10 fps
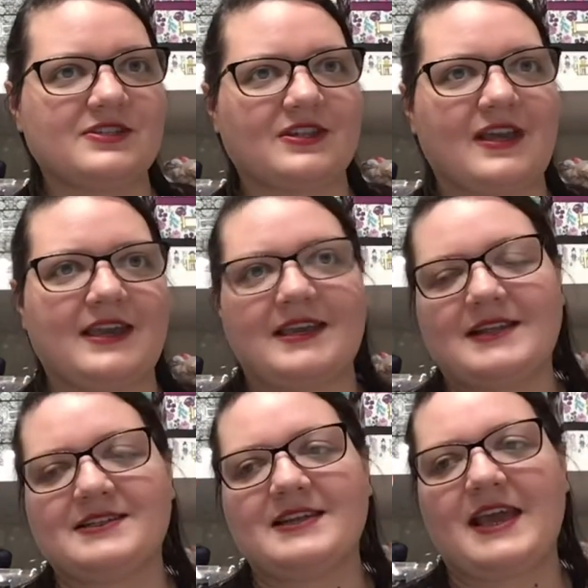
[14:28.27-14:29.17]
July
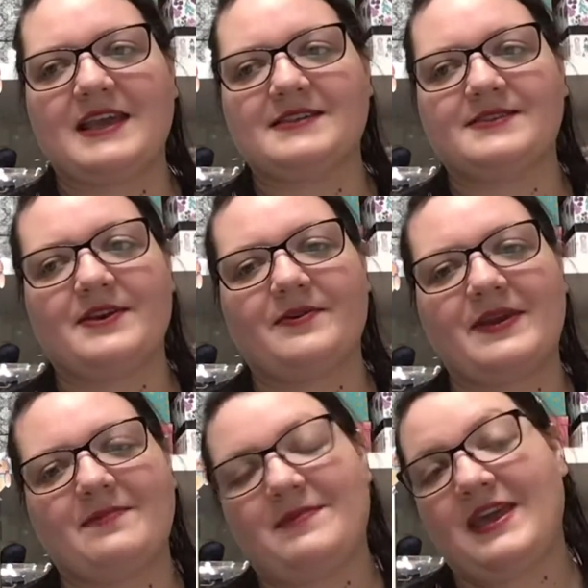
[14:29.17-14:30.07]
yet today, so
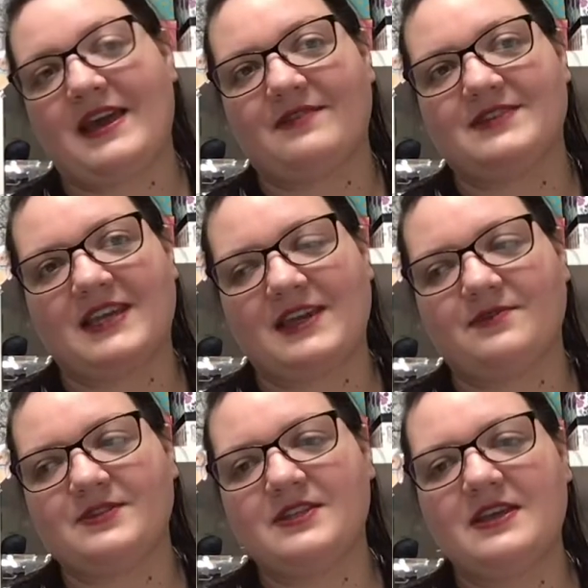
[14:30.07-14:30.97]
it may have to
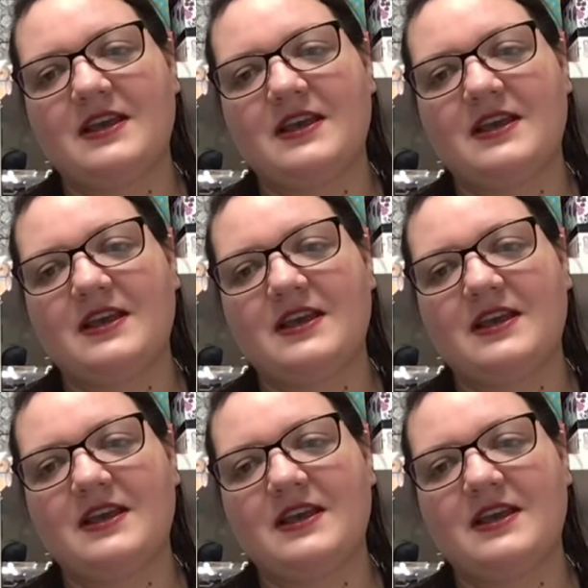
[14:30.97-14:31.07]
count.